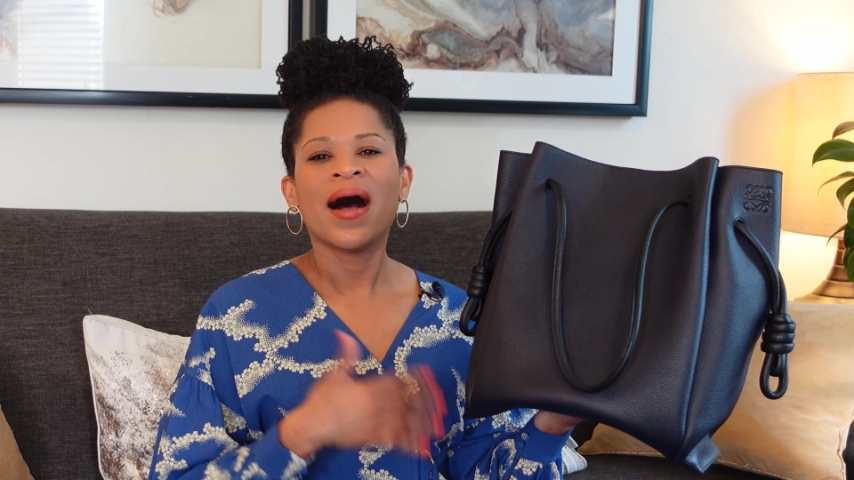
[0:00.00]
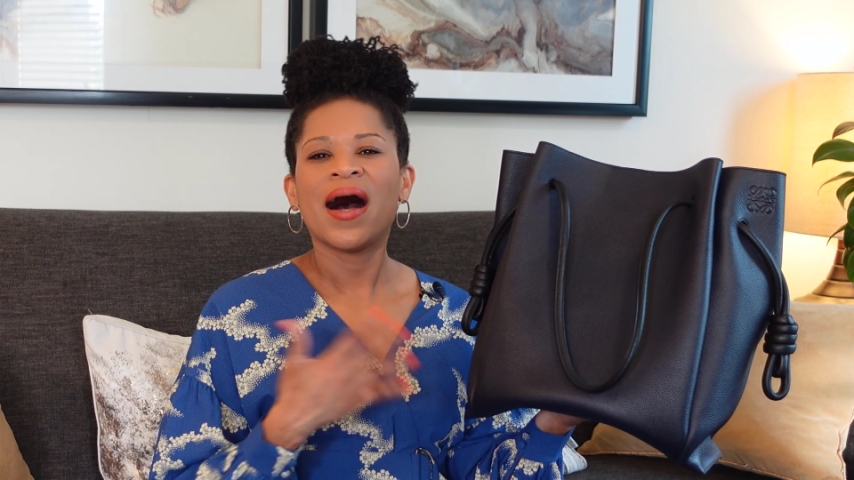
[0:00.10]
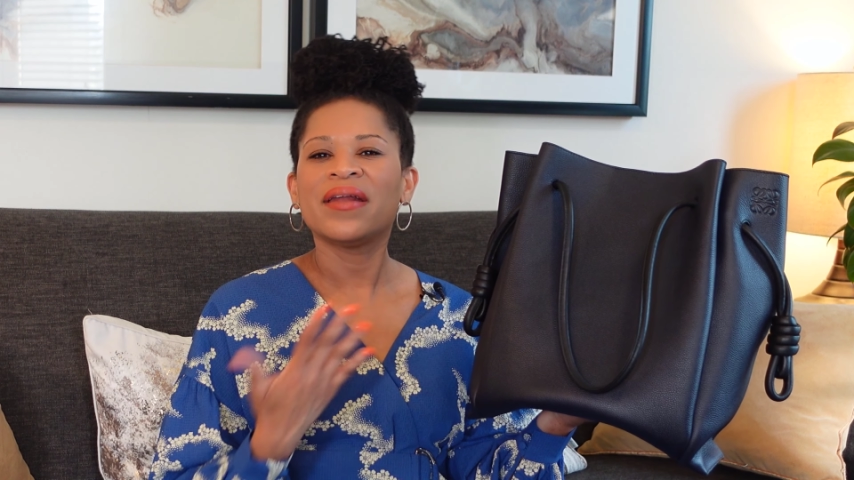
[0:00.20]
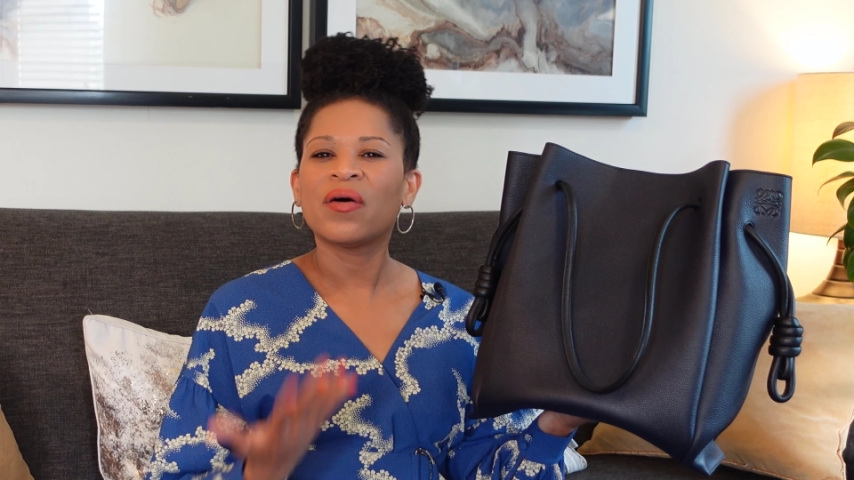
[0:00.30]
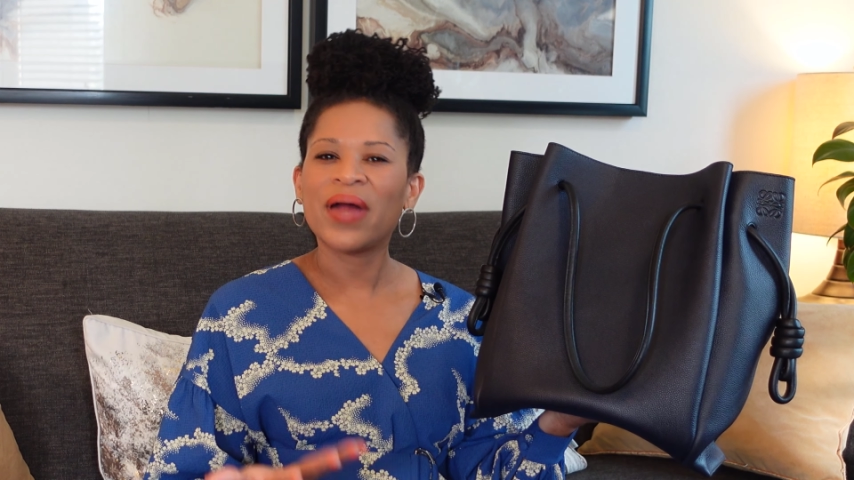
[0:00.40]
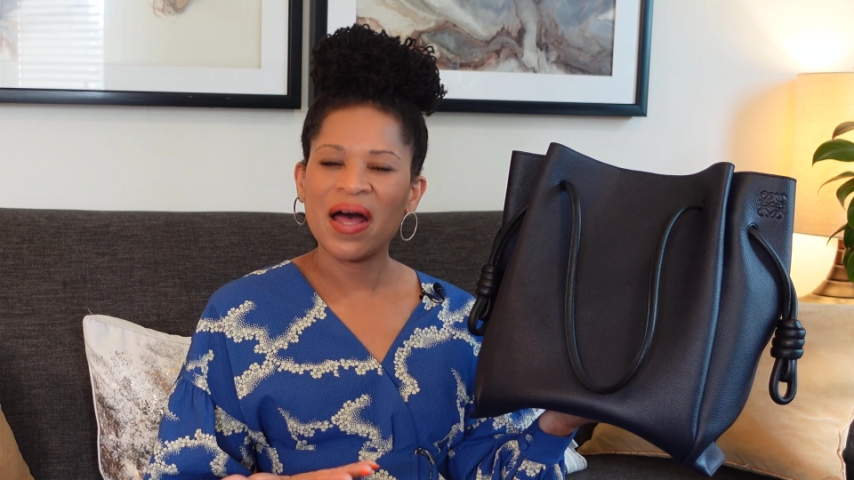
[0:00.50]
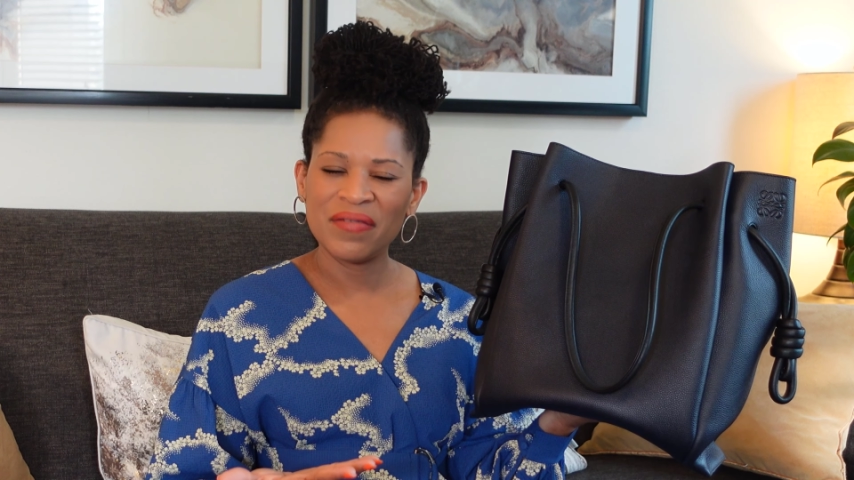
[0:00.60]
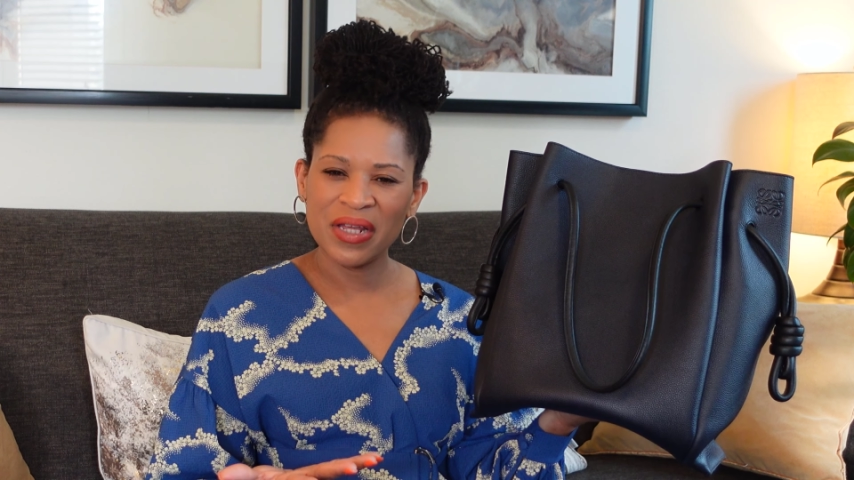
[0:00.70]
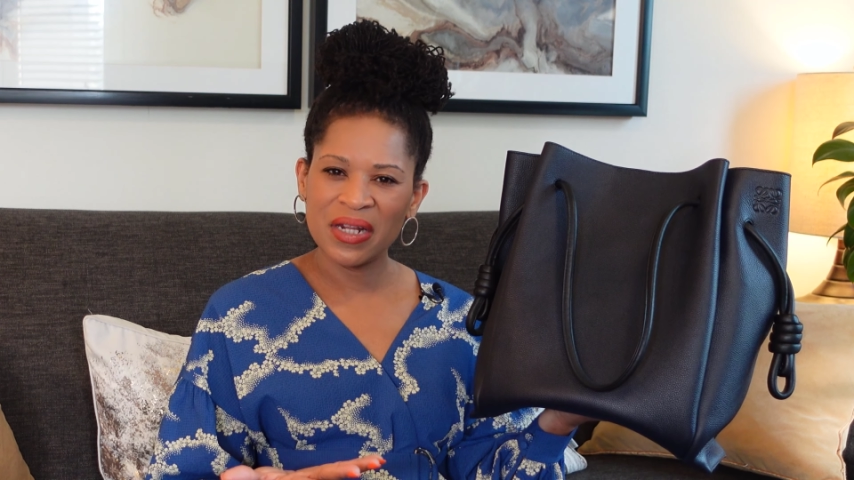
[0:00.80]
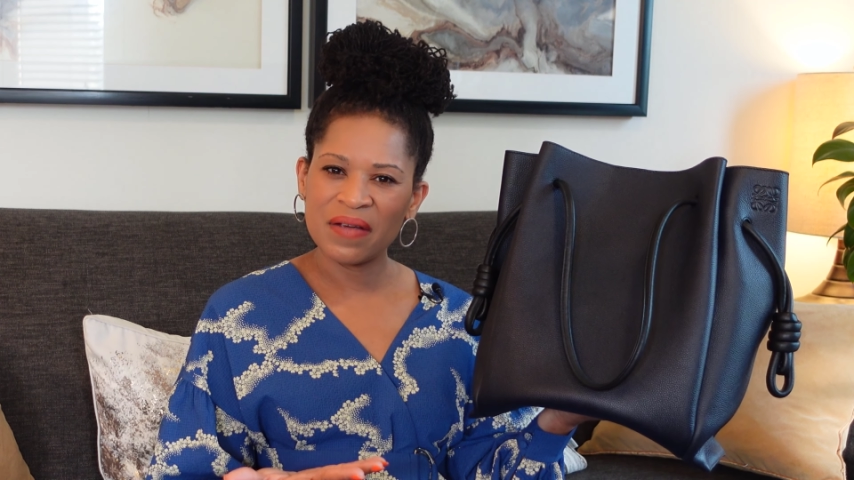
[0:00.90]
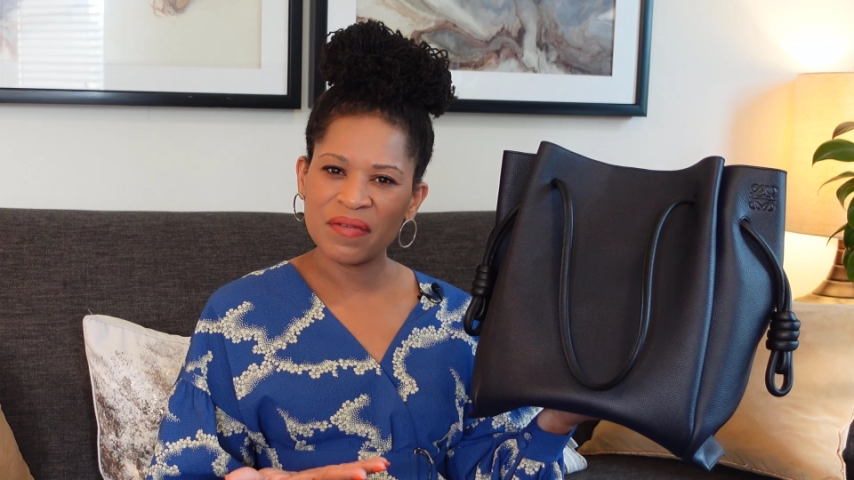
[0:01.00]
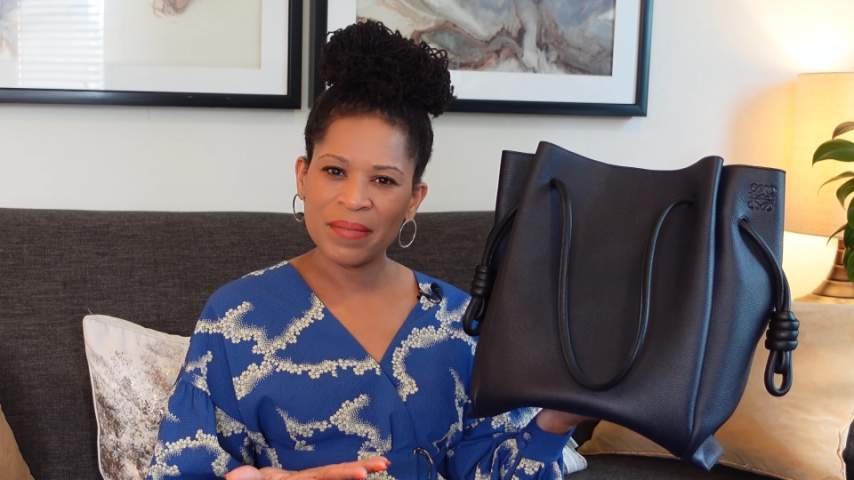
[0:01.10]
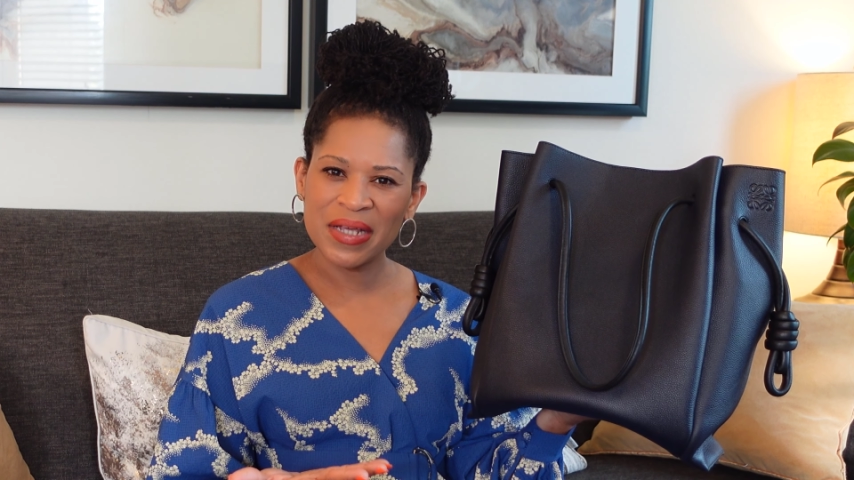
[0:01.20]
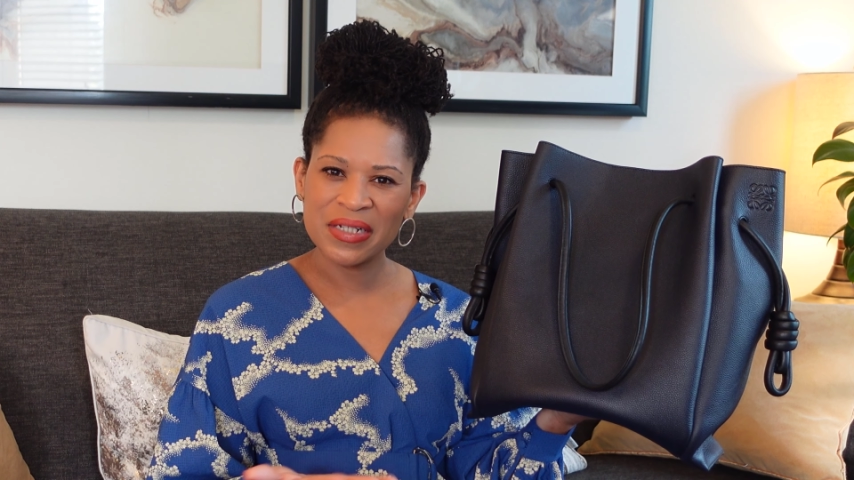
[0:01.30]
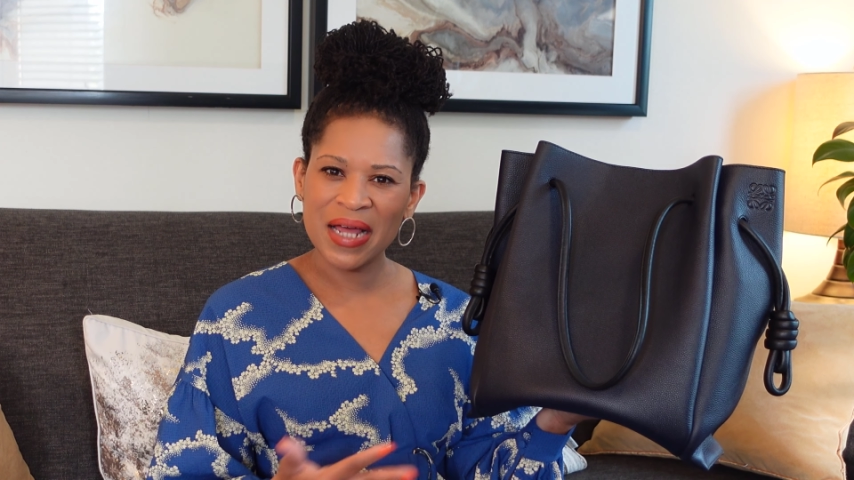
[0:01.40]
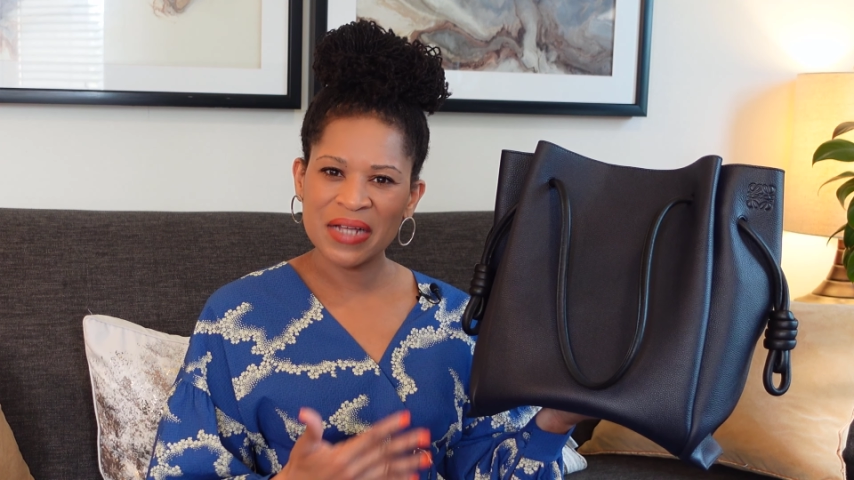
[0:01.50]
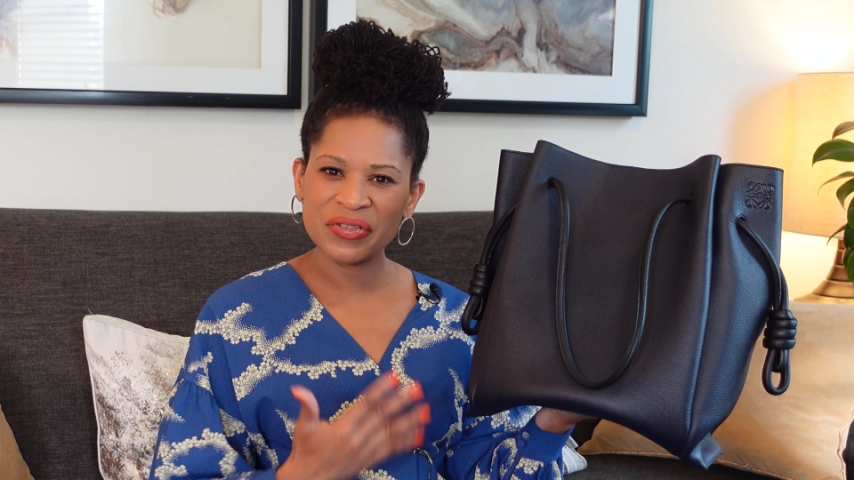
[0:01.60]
I don't have any information as